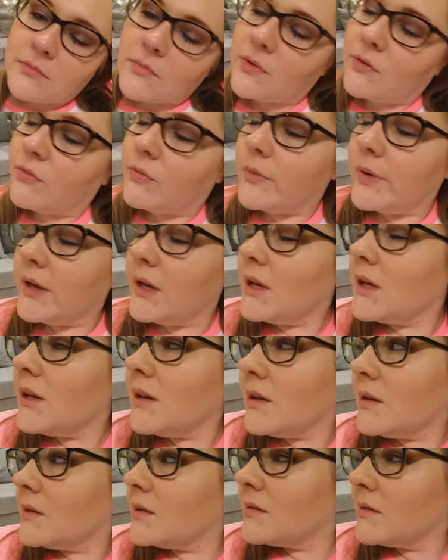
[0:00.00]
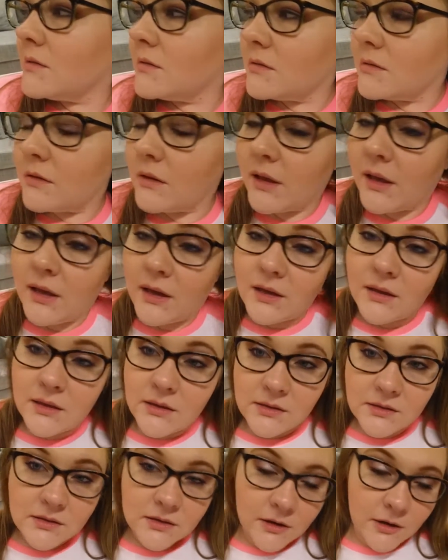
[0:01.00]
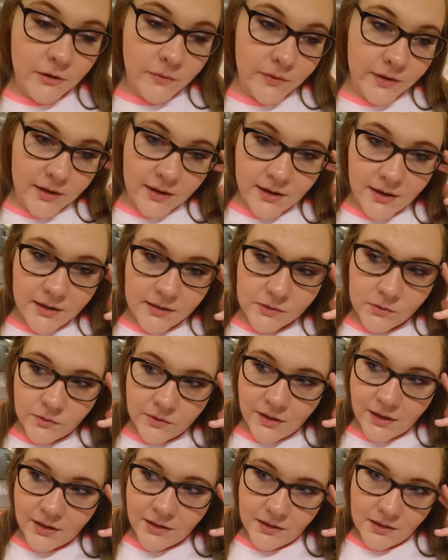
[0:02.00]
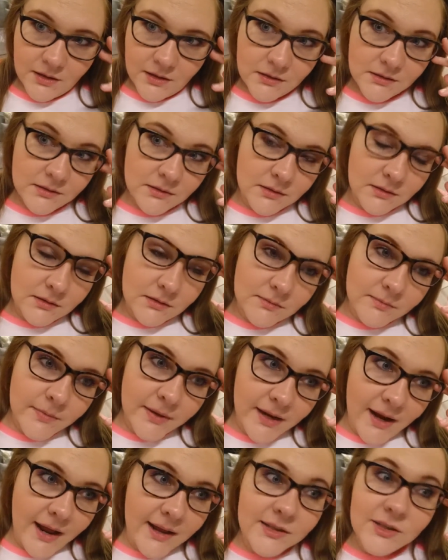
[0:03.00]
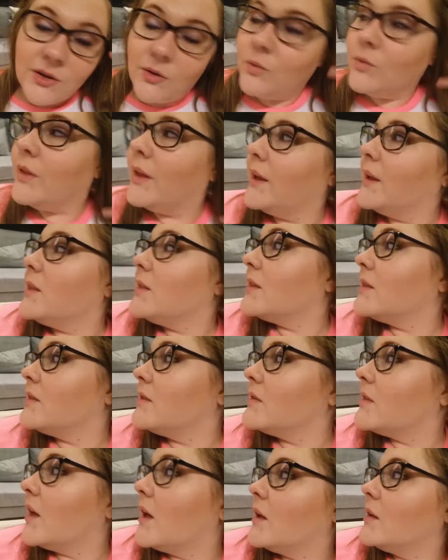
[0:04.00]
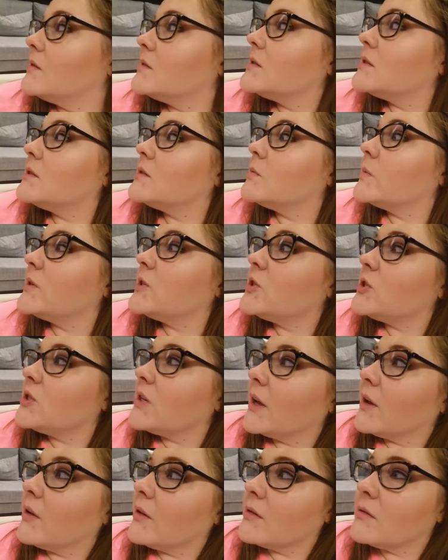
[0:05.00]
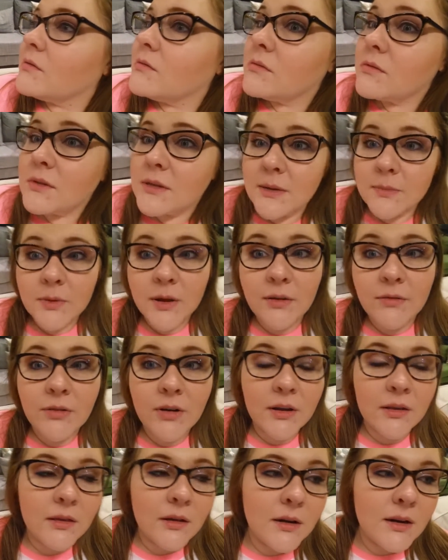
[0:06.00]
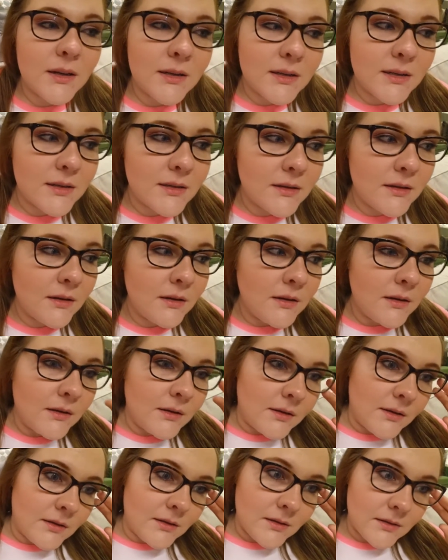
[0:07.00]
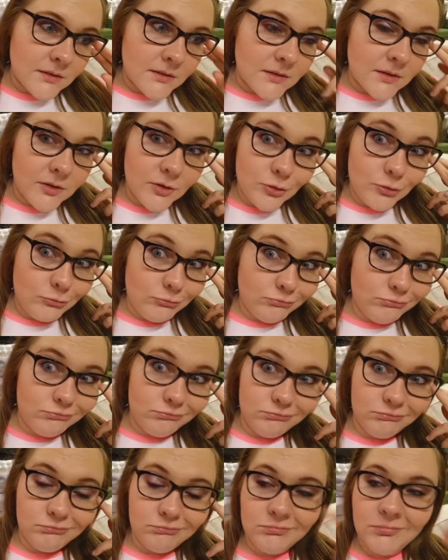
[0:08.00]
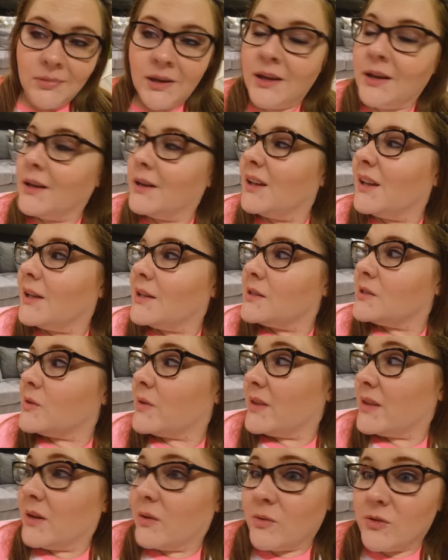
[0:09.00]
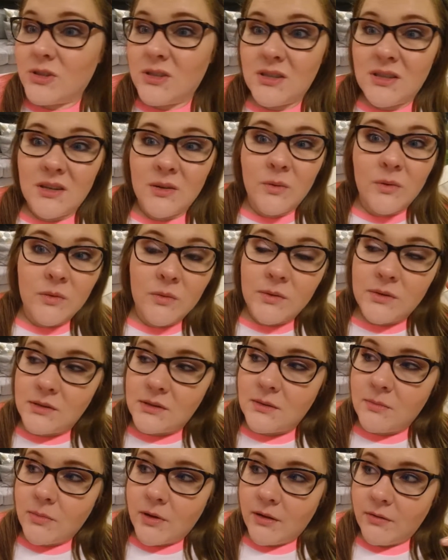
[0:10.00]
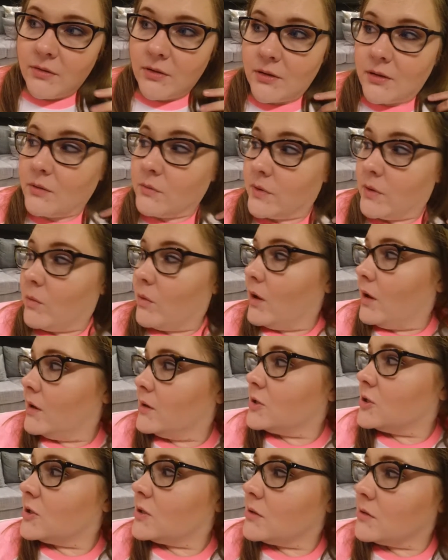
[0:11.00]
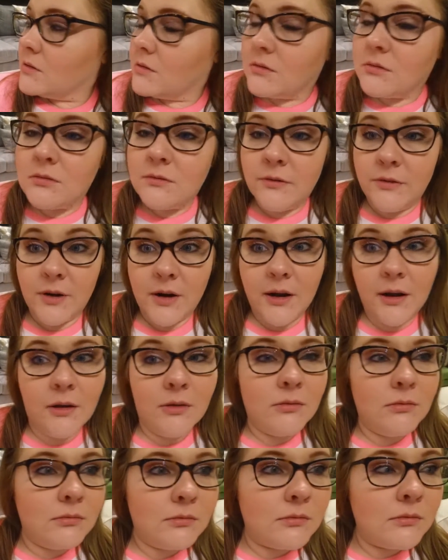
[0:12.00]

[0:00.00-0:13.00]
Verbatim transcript: if we can't get the star one, I guess we'll get this. But I don't like the the switched out slip cover. I thought I did. So, so I think we'll just stick with one slip cover that we wash for now.